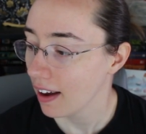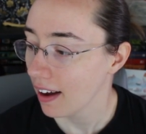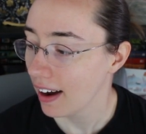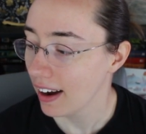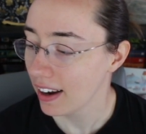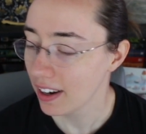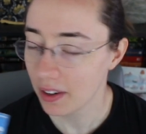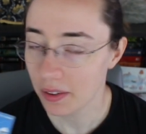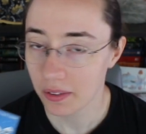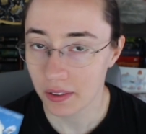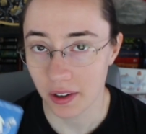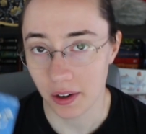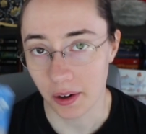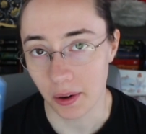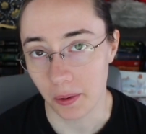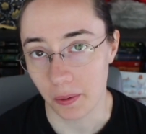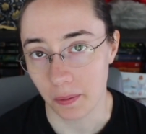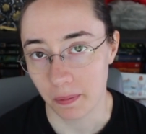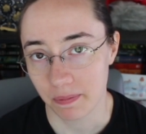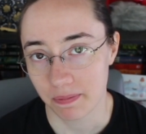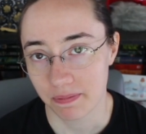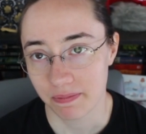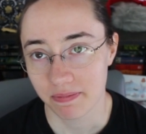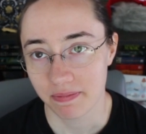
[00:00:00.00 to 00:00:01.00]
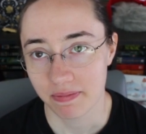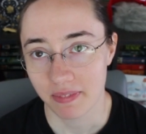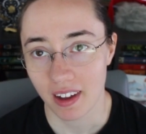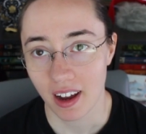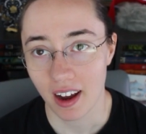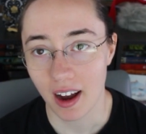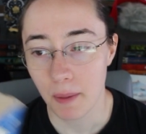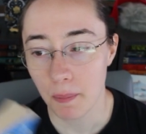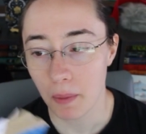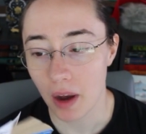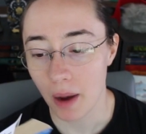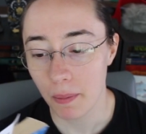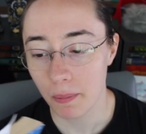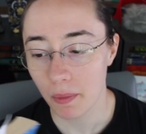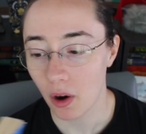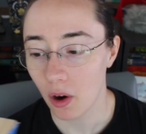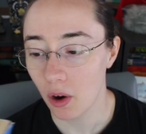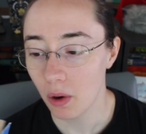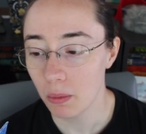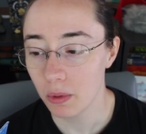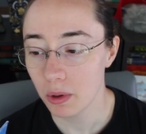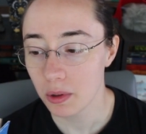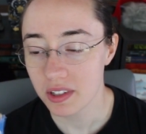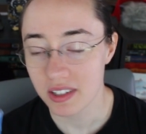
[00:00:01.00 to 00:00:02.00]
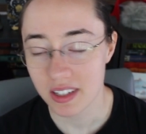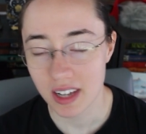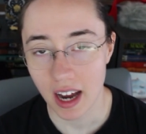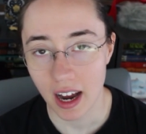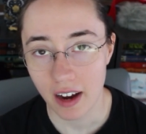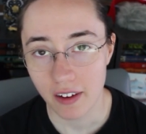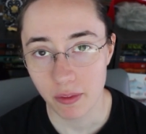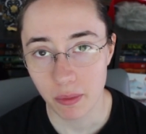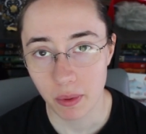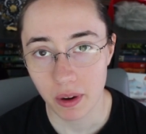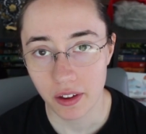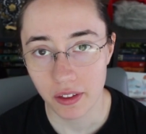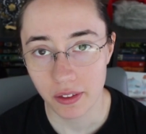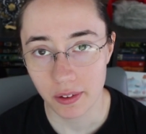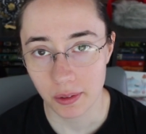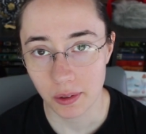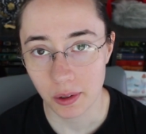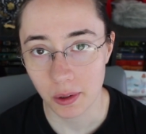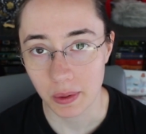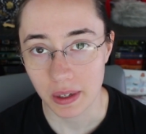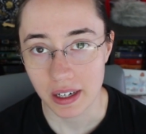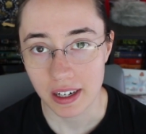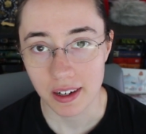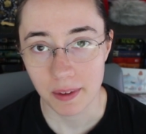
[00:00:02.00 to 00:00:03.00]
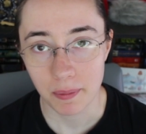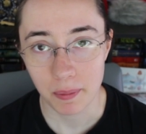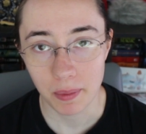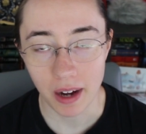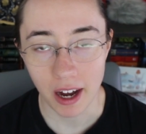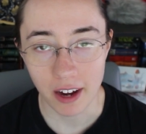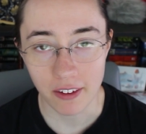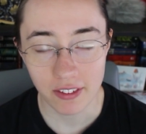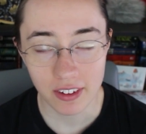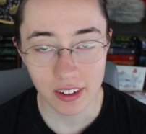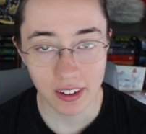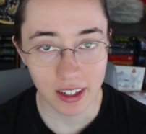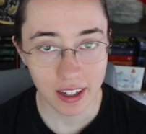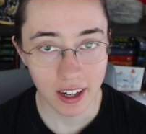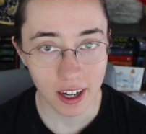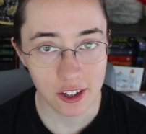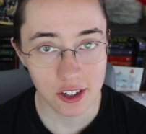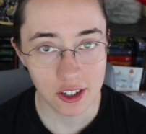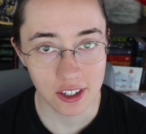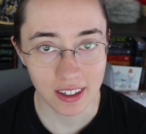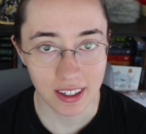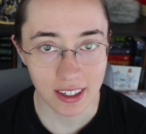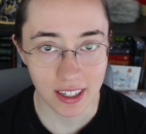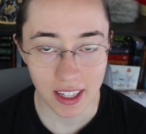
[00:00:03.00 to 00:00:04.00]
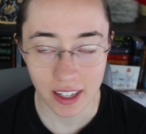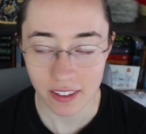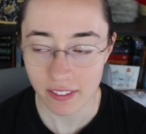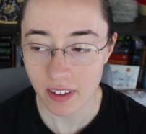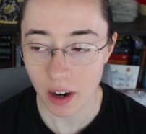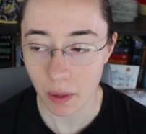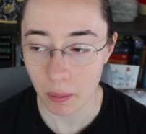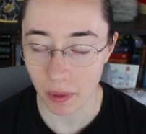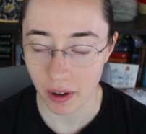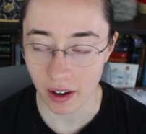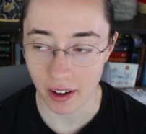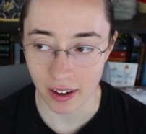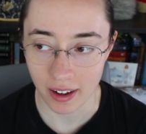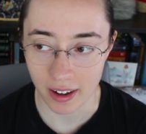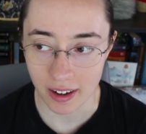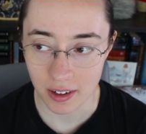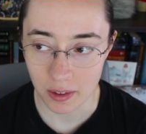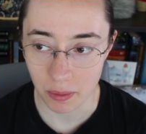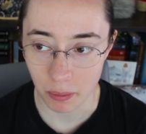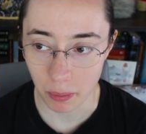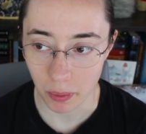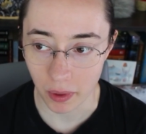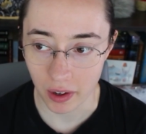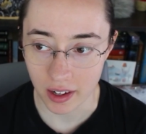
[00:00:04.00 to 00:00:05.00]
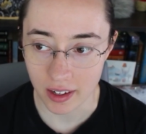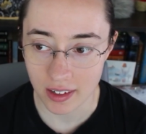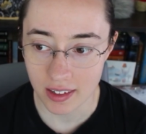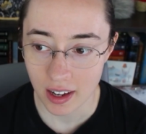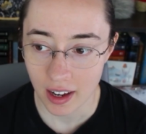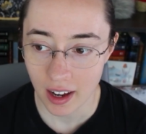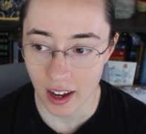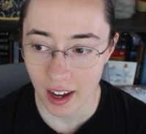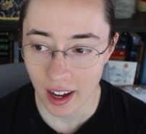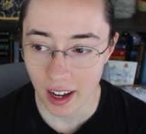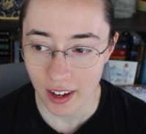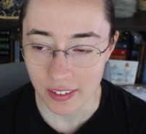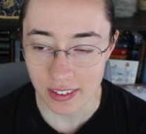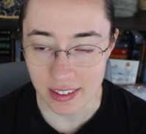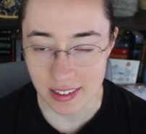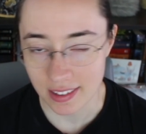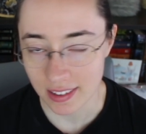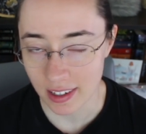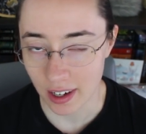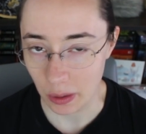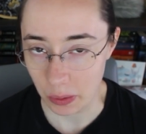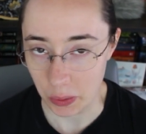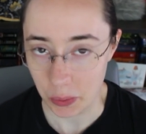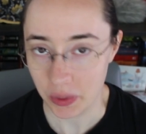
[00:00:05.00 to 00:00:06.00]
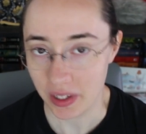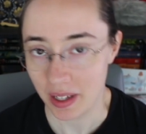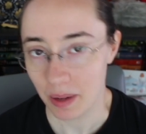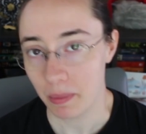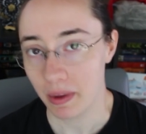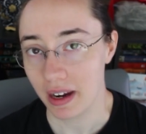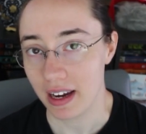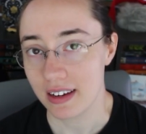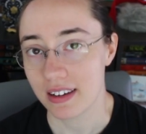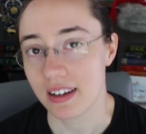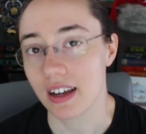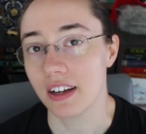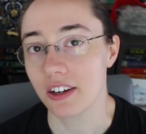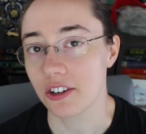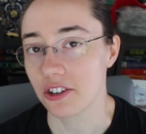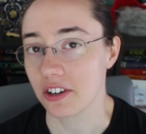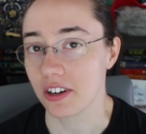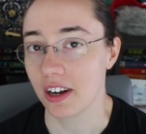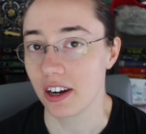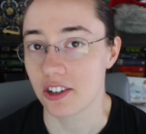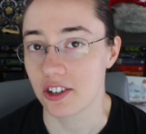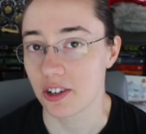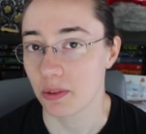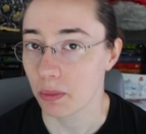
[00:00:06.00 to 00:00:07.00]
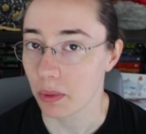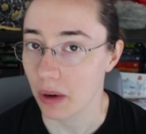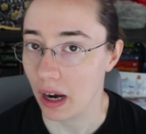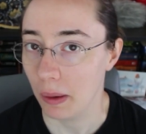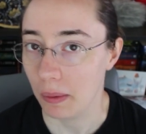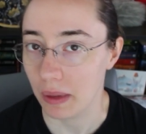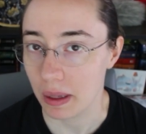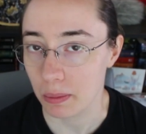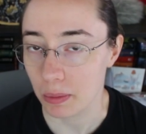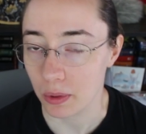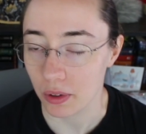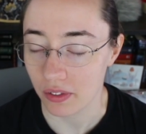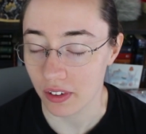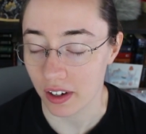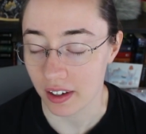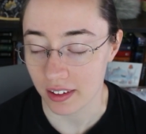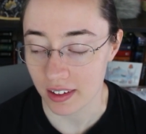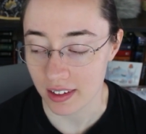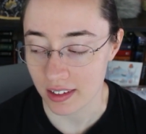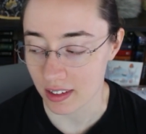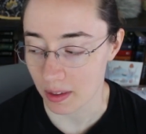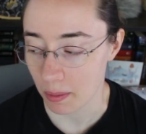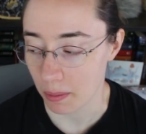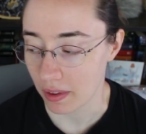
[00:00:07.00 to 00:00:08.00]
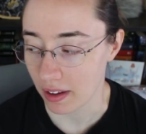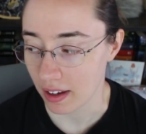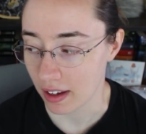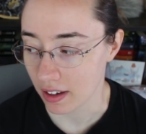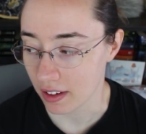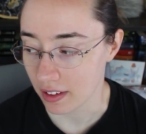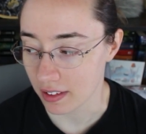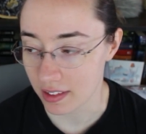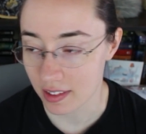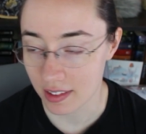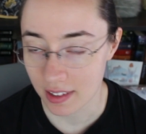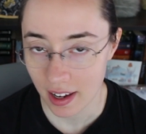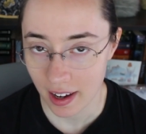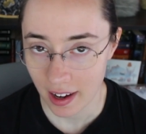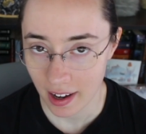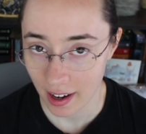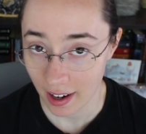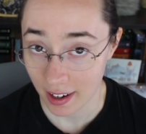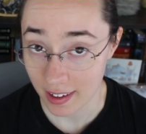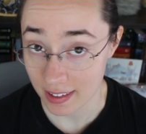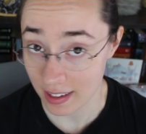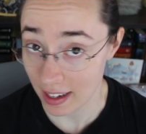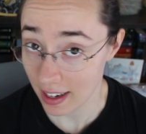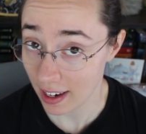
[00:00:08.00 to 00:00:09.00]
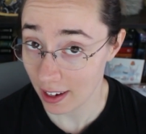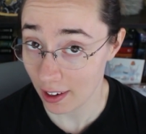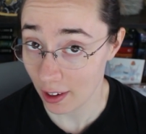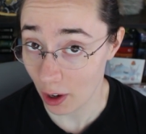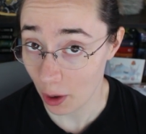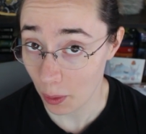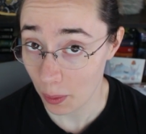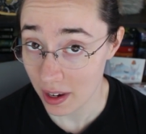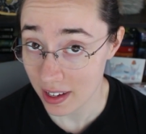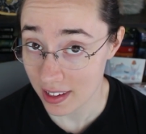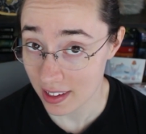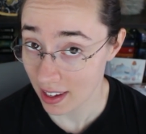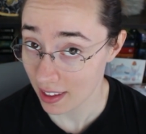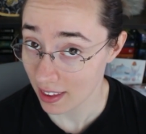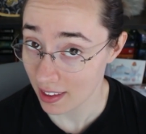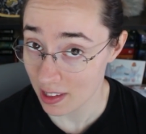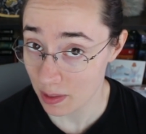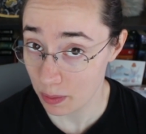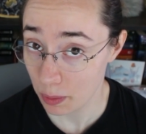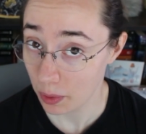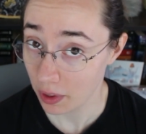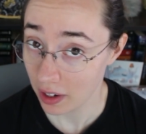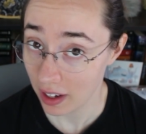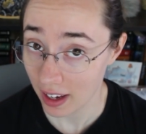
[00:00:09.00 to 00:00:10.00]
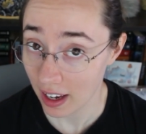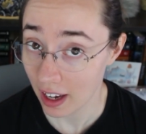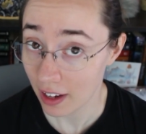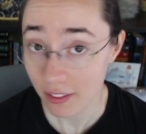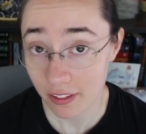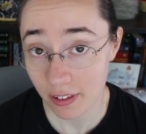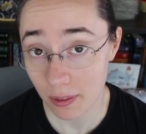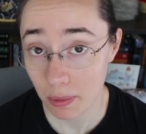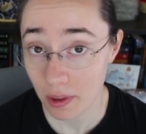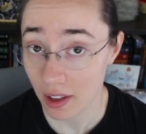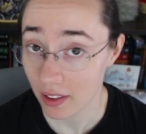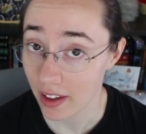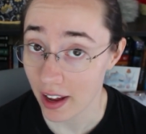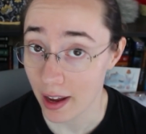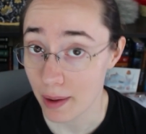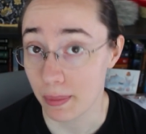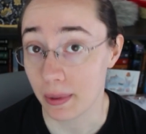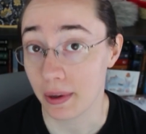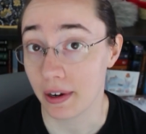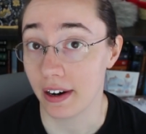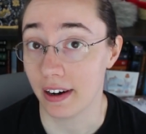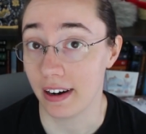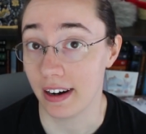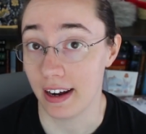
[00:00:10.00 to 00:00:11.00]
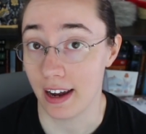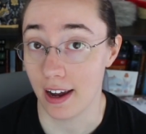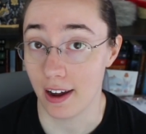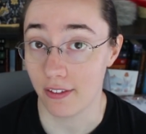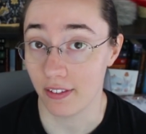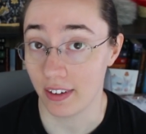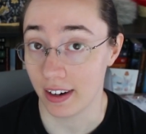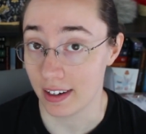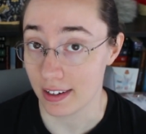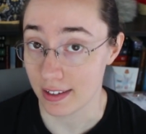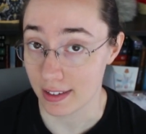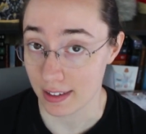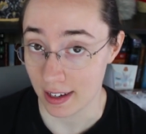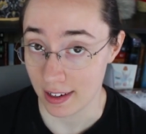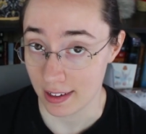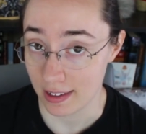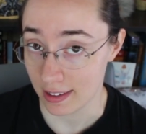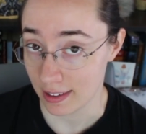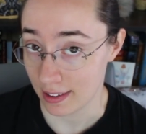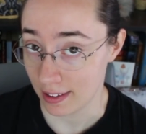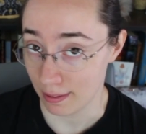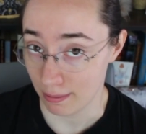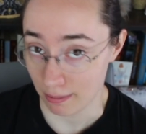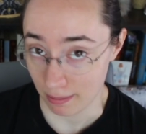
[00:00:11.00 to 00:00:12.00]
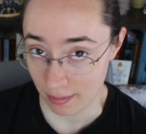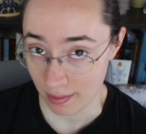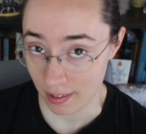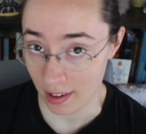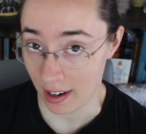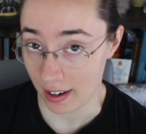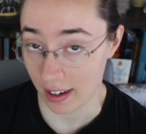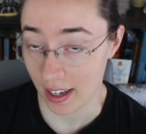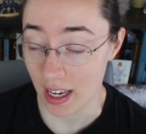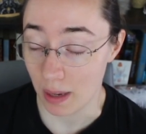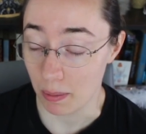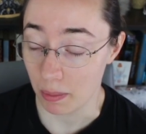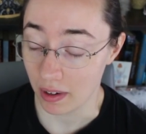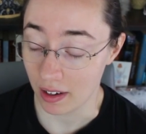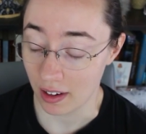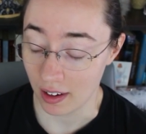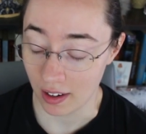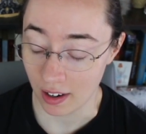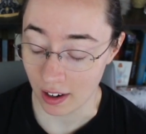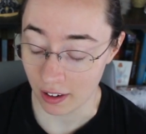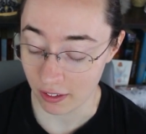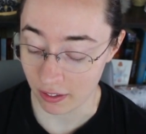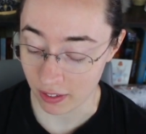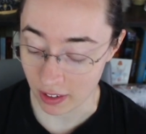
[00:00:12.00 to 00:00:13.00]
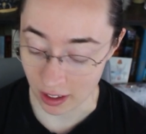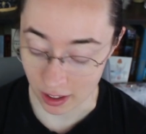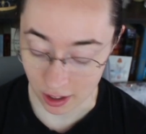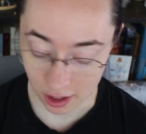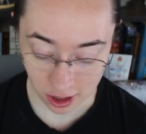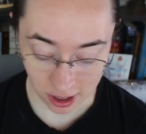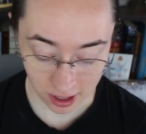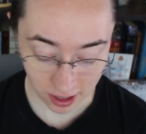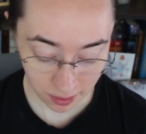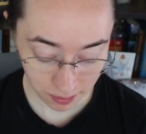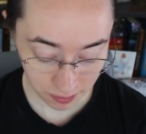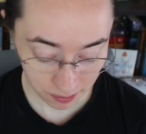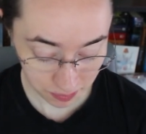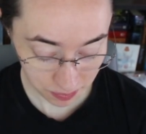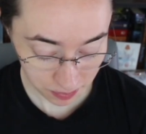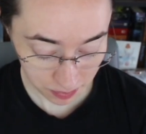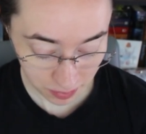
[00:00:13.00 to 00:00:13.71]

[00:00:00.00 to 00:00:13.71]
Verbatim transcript: I don't know. I'm, I'm almost halfway through it. I feel like I shouldn't give up on it, but it's not holding my attention. I should probably move on to something else because I can always get this book again from the library if I decide to not keep it and not finish it.